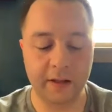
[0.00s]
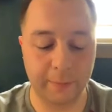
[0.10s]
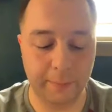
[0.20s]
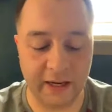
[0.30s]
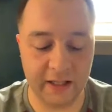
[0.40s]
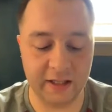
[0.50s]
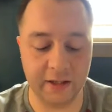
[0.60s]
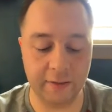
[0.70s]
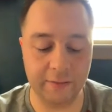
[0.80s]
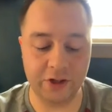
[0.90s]
The Ballad
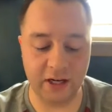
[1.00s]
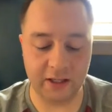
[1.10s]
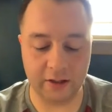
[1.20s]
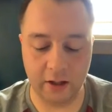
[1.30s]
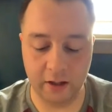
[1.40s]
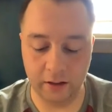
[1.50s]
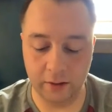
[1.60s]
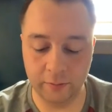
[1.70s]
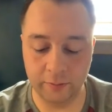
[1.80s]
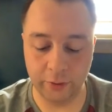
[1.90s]
of Johnny Carlo,
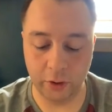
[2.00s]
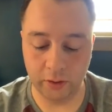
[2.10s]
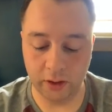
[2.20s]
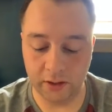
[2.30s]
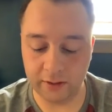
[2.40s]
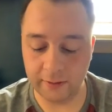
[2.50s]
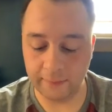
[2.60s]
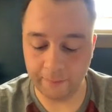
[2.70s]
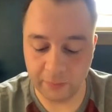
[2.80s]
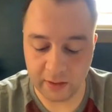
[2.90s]
prologue.
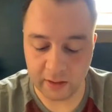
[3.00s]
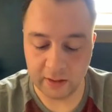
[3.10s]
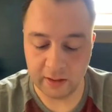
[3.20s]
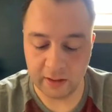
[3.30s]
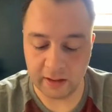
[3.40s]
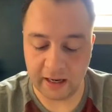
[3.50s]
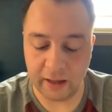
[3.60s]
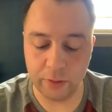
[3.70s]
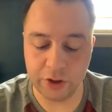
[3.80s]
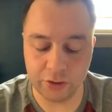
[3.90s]

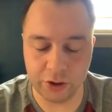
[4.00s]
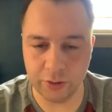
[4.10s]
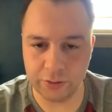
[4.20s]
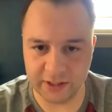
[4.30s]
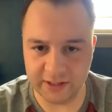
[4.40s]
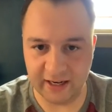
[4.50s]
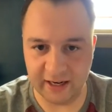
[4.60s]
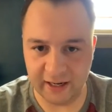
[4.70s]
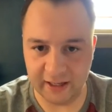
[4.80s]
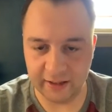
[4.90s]
How would you choose to
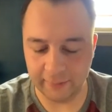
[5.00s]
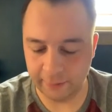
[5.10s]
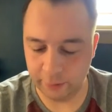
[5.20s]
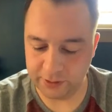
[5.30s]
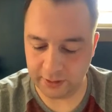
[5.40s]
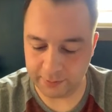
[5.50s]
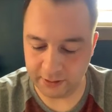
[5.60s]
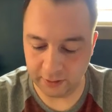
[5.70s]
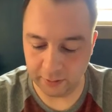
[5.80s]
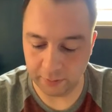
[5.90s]
die if it was up
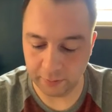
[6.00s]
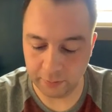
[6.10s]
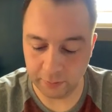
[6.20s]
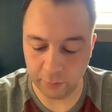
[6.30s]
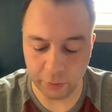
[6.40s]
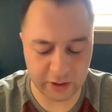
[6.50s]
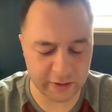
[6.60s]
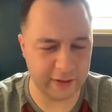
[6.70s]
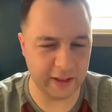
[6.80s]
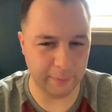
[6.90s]
to you? Really
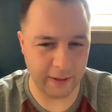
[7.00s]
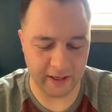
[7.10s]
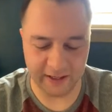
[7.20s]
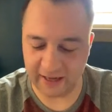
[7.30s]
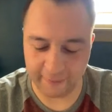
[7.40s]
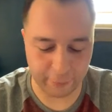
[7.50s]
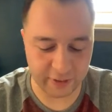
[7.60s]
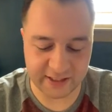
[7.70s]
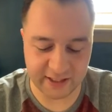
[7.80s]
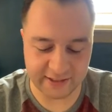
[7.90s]
think about it,
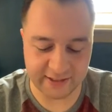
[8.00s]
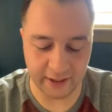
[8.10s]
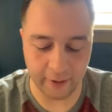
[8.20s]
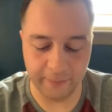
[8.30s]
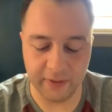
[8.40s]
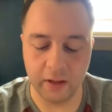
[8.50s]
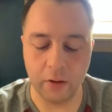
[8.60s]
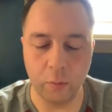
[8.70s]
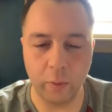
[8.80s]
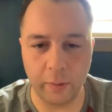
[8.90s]
every detail.
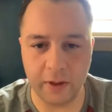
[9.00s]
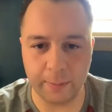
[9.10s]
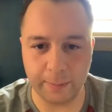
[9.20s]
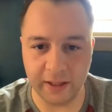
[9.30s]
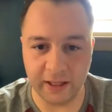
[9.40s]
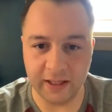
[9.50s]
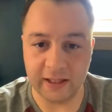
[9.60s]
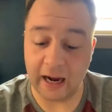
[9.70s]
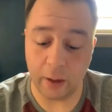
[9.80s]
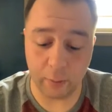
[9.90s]
Where would it be?
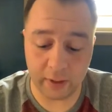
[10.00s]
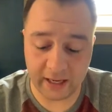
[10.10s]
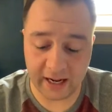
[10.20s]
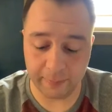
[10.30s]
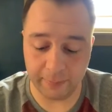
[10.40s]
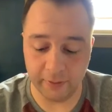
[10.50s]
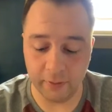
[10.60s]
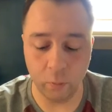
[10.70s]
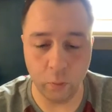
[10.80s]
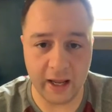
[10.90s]
How would it
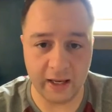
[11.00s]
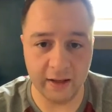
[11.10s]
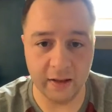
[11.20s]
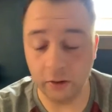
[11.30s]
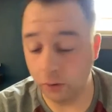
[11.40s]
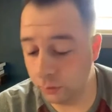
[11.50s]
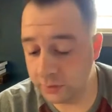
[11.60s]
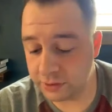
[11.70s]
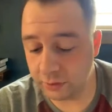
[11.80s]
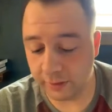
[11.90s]
happen? When? Who
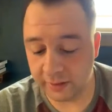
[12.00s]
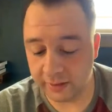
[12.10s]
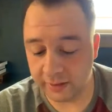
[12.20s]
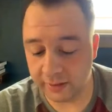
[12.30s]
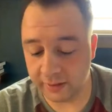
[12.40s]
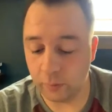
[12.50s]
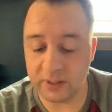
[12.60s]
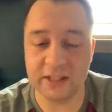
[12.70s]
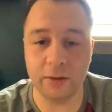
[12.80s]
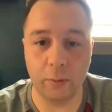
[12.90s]
would do it?
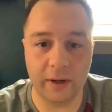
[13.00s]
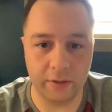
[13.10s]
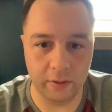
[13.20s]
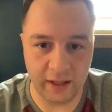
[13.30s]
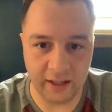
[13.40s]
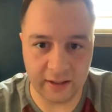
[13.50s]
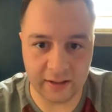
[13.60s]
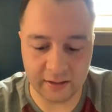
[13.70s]
What's the weather like?